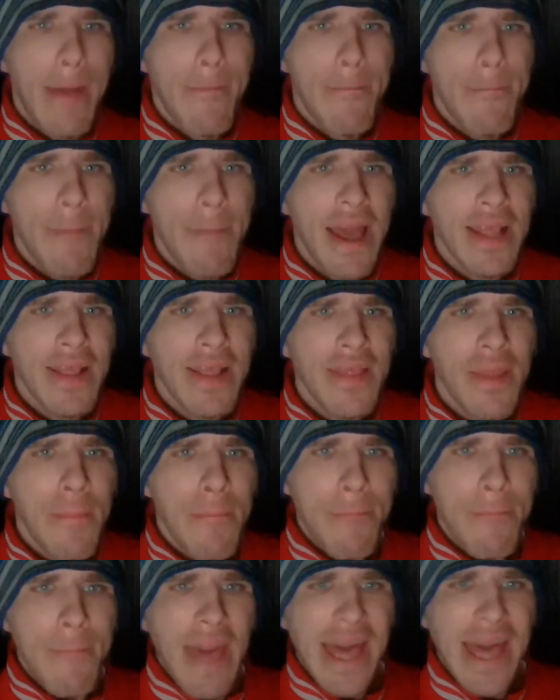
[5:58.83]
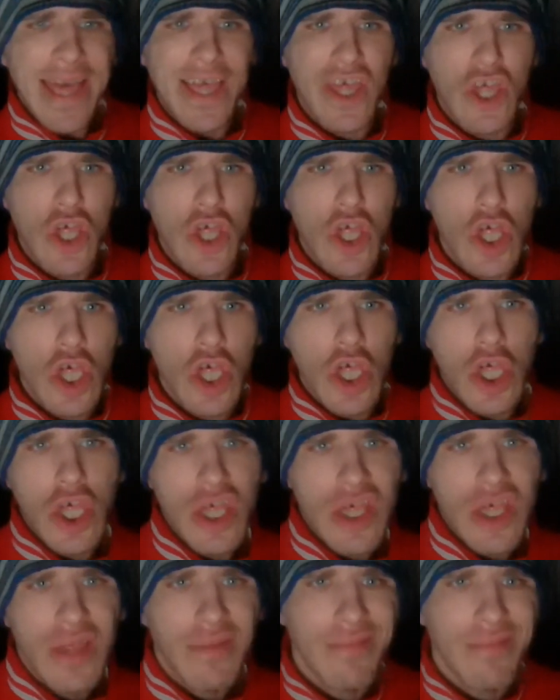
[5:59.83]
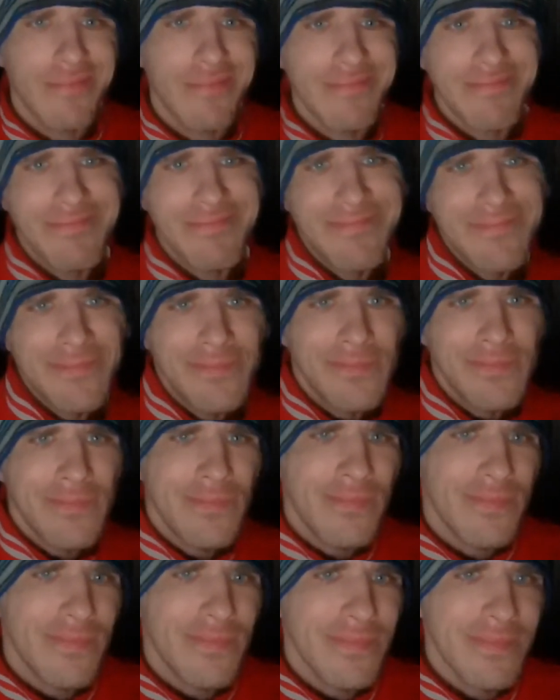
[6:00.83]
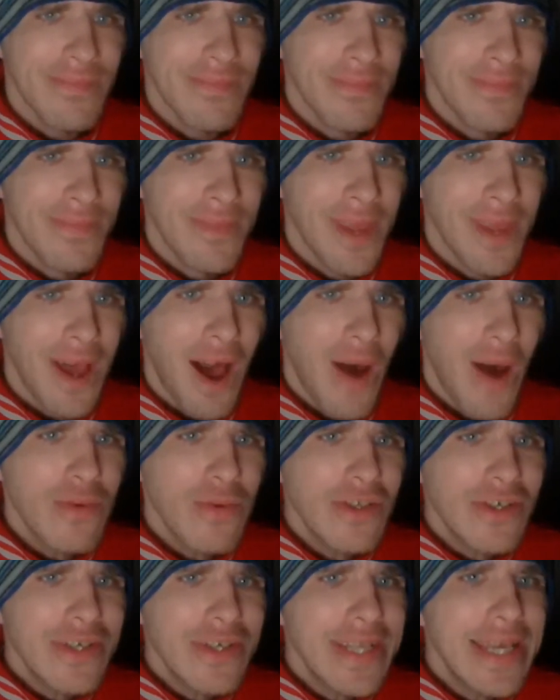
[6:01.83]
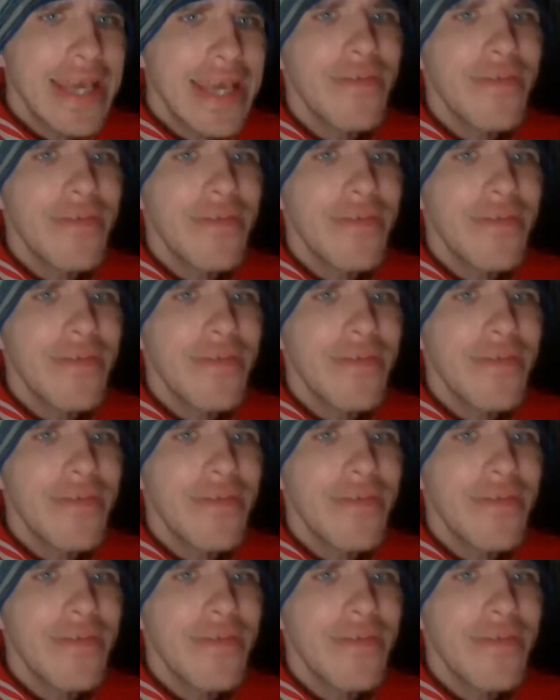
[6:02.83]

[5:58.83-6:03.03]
Man of the match. I was going to